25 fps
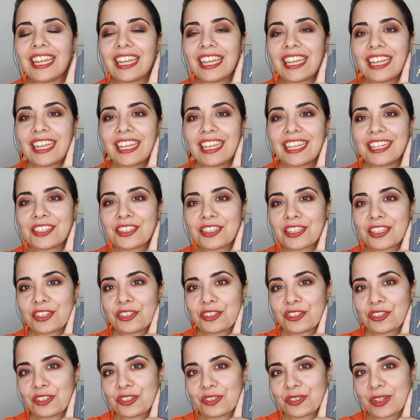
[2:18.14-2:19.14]
is
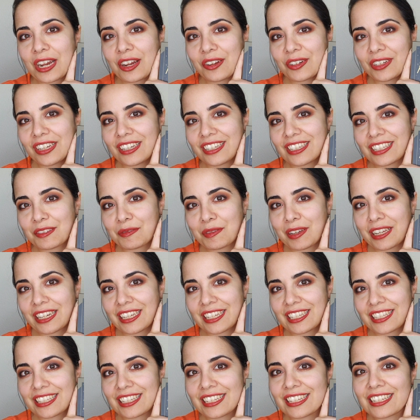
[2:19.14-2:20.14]
Shroud
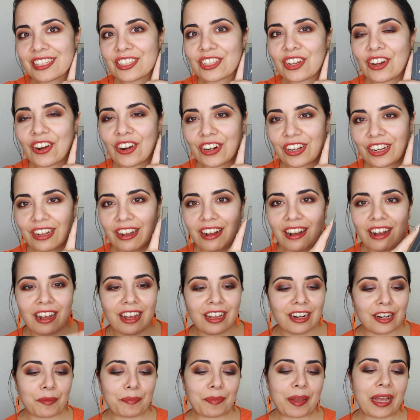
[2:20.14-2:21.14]
Cosmetics'
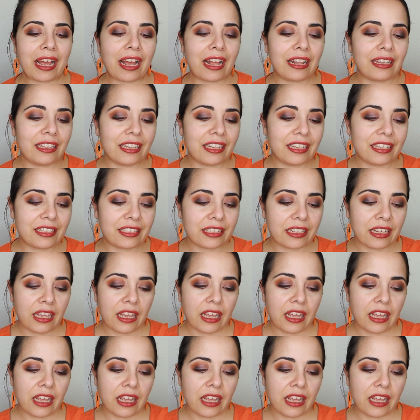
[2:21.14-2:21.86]
Arcana palette.